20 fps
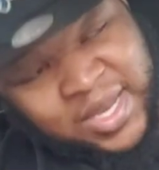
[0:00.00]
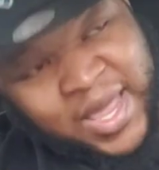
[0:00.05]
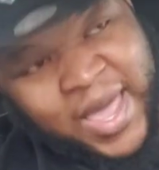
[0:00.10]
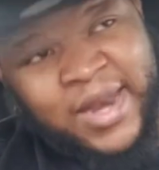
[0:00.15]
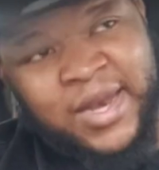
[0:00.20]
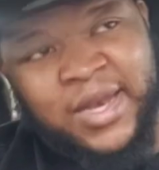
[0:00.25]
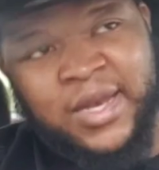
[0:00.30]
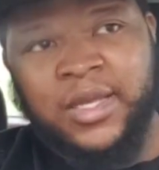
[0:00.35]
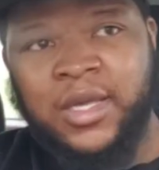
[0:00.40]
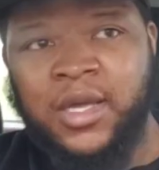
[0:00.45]
A
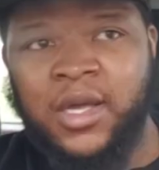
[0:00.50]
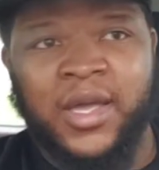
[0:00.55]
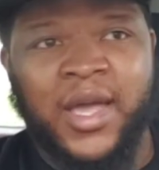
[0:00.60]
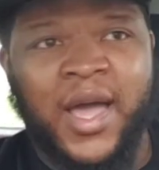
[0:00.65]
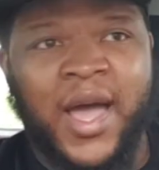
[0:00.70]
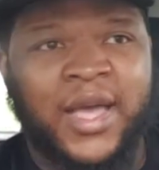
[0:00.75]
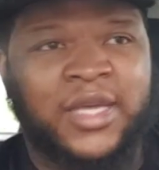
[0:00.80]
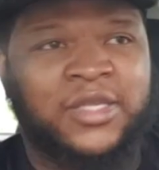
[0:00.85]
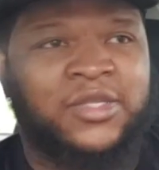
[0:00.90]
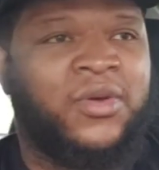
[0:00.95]
lot of the young
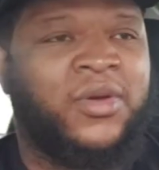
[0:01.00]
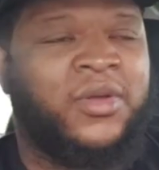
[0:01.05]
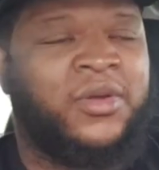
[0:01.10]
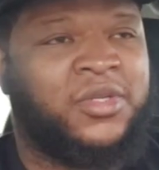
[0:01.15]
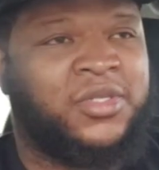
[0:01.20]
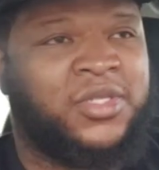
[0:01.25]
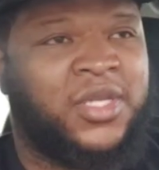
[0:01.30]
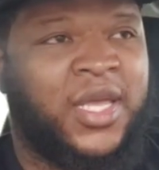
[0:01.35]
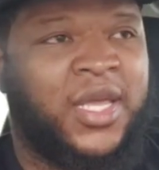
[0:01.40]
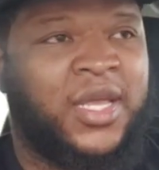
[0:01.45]
guys don't
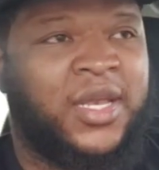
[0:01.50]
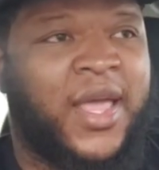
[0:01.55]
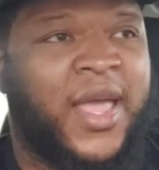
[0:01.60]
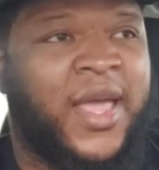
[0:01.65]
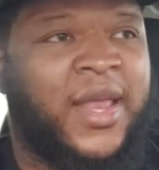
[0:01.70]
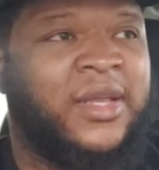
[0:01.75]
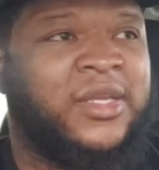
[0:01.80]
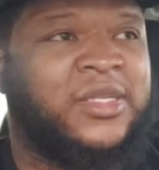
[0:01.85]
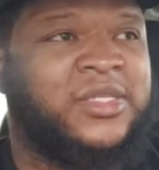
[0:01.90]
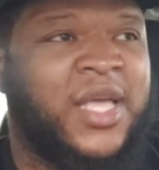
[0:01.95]
understand
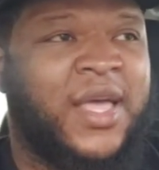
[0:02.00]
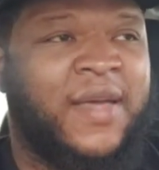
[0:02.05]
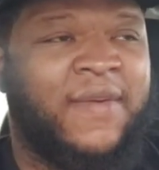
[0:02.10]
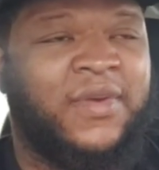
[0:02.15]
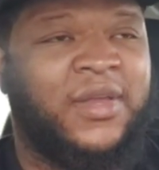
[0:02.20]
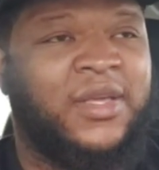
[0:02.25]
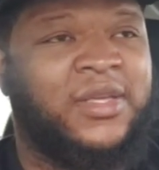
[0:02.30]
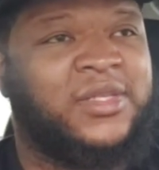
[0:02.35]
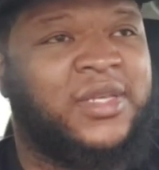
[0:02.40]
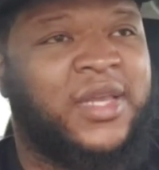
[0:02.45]
that in the
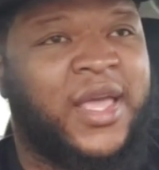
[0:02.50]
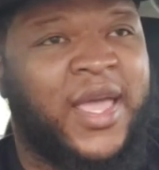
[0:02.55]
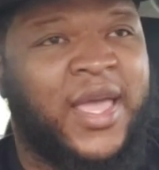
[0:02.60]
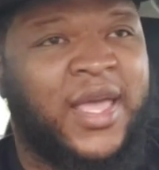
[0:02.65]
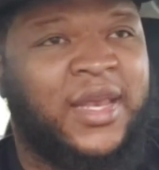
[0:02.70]
70s and the